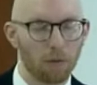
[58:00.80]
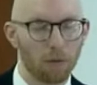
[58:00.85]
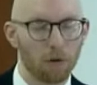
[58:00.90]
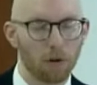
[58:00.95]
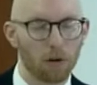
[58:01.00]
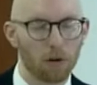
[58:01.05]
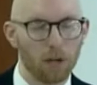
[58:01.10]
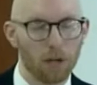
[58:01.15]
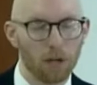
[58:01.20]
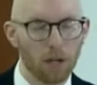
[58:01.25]

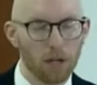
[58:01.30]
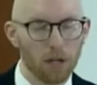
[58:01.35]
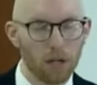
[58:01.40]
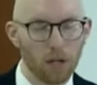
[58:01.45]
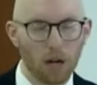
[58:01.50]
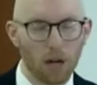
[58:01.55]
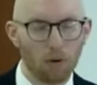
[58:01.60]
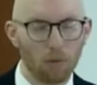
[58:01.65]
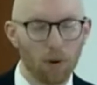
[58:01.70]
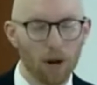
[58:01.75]
for
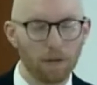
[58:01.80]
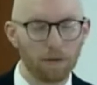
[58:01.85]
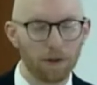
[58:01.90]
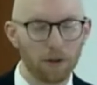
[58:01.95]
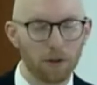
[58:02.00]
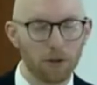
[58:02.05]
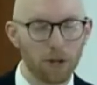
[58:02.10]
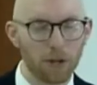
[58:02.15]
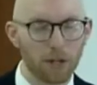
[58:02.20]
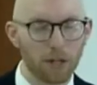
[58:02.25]
uh,
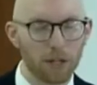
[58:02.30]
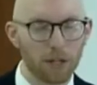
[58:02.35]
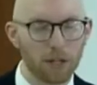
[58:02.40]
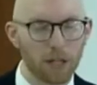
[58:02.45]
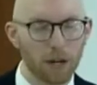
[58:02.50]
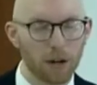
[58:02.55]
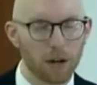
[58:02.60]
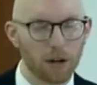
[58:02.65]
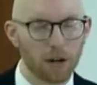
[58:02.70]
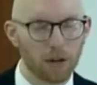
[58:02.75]

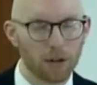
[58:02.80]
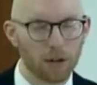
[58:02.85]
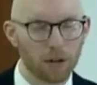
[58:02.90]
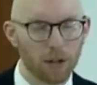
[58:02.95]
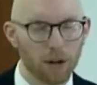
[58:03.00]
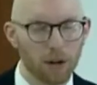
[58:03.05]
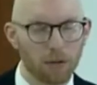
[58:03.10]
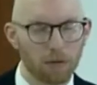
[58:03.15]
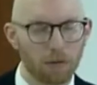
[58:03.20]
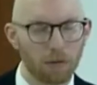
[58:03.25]
refugees that are,
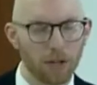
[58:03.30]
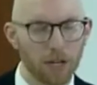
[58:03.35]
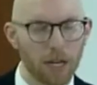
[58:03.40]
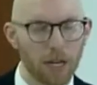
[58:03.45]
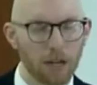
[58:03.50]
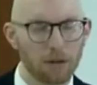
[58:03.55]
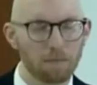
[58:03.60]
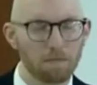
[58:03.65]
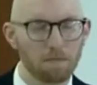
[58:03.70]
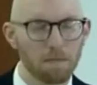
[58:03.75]
that are
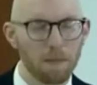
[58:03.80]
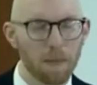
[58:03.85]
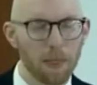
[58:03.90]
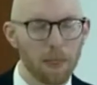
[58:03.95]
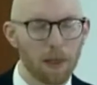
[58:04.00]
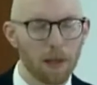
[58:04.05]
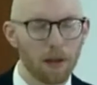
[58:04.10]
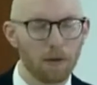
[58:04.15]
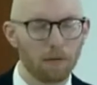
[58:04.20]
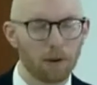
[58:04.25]
fleeing
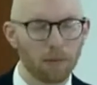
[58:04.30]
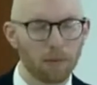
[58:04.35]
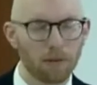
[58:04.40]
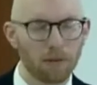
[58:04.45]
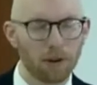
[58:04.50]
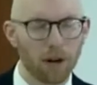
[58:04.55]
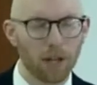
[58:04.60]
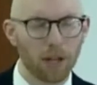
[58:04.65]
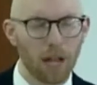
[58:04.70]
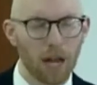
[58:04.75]
from
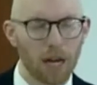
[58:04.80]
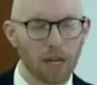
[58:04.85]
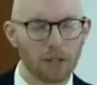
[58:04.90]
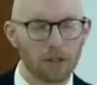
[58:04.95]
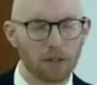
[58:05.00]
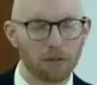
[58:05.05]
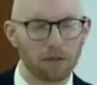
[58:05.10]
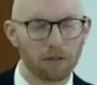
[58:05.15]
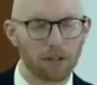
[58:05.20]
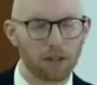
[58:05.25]
the front
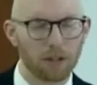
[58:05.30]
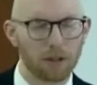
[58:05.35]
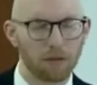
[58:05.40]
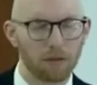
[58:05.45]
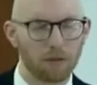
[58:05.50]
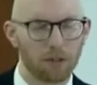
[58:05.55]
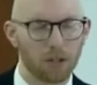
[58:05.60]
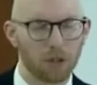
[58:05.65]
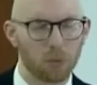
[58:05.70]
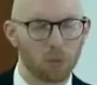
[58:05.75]
lines of,
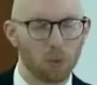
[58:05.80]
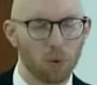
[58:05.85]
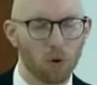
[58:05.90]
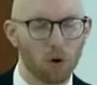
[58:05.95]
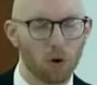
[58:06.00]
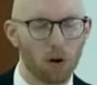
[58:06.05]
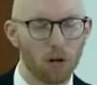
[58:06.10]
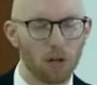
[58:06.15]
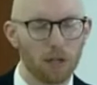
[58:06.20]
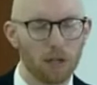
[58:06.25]
of this
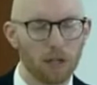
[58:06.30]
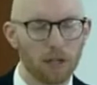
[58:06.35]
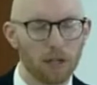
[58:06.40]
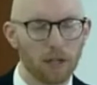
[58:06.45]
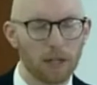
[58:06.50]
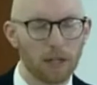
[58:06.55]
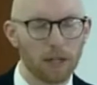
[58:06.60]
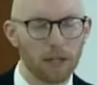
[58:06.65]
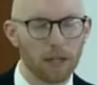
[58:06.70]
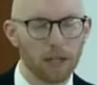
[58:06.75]
war.
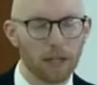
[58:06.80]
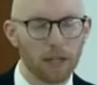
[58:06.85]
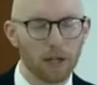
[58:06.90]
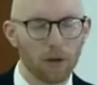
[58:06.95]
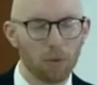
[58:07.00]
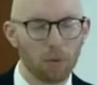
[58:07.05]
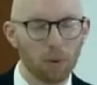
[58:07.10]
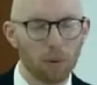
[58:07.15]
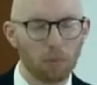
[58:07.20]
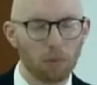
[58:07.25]

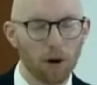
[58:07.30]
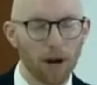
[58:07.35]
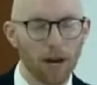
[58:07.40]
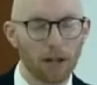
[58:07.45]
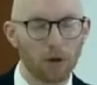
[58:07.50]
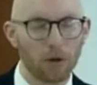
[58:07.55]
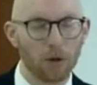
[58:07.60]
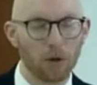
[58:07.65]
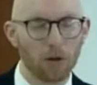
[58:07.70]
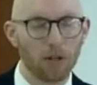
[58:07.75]
We
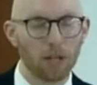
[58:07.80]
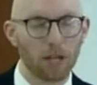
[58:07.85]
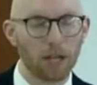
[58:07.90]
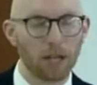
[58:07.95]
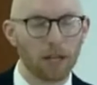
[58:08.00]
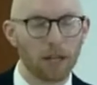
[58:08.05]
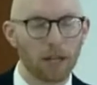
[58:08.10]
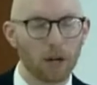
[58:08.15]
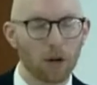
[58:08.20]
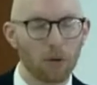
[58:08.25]
pray, Lord,
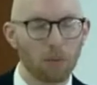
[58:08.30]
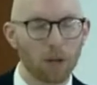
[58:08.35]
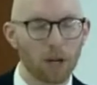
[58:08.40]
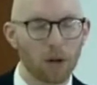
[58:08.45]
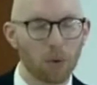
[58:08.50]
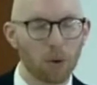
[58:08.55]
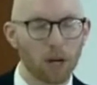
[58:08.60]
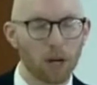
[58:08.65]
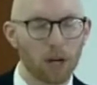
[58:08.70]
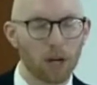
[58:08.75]
that there would be
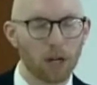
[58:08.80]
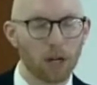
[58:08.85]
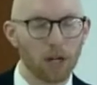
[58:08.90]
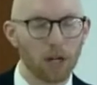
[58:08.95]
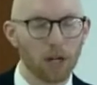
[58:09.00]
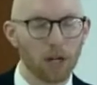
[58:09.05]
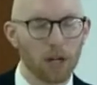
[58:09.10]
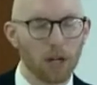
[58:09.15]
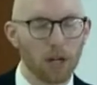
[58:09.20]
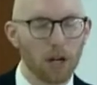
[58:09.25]
a quick
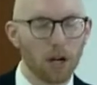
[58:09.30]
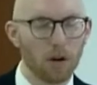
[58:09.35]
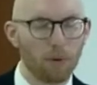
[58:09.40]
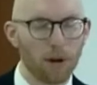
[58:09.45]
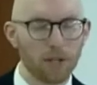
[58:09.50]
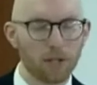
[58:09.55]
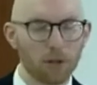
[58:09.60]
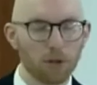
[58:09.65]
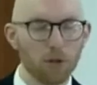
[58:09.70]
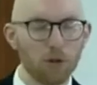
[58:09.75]
a uh,
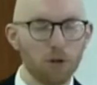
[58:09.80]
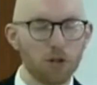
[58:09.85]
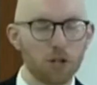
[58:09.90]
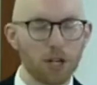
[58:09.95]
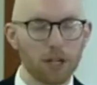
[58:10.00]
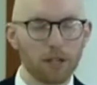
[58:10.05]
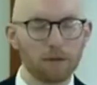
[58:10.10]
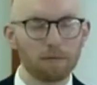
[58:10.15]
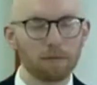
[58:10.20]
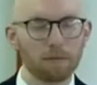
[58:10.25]

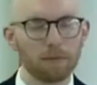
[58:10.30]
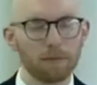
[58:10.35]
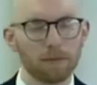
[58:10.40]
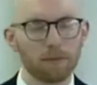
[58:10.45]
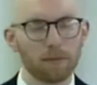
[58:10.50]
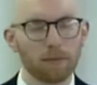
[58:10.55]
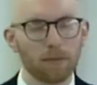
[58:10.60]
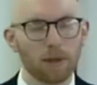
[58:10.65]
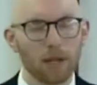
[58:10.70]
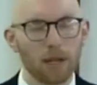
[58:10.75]
resolution,
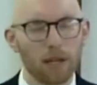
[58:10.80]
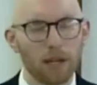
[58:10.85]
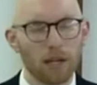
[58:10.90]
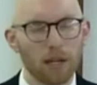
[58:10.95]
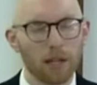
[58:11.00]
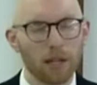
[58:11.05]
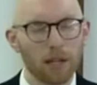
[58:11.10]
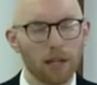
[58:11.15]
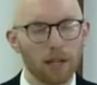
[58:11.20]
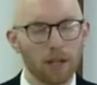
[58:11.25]

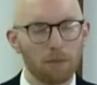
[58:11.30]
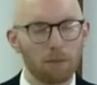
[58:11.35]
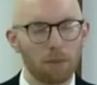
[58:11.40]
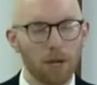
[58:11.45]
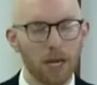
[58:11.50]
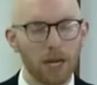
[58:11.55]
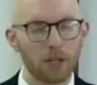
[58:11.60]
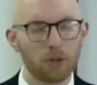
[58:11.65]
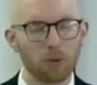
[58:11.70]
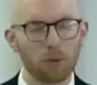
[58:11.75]
uh, that
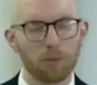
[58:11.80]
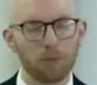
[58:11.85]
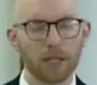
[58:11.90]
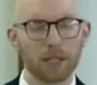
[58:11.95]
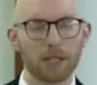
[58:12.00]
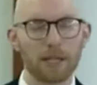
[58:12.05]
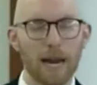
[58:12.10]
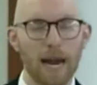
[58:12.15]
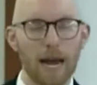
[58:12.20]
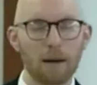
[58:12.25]
peace would
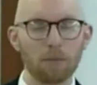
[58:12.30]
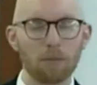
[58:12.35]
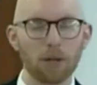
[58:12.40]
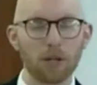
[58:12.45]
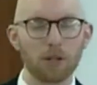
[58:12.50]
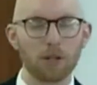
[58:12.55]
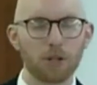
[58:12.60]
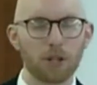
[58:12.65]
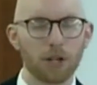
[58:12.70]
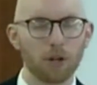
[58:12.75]
be
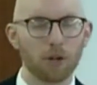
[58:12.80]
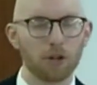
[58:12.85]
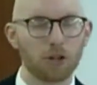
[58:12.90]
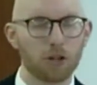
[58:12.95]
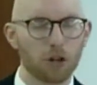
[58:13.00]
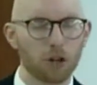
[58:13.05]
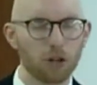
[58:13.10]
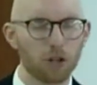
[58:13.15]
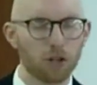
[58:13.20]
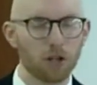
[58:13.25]
established, that your
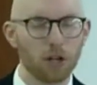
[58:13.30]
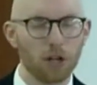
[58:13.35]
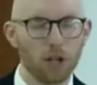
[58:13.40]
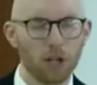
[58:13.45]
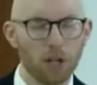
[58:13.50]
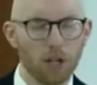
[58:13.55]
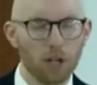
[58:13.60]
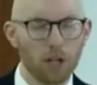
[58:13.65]
church,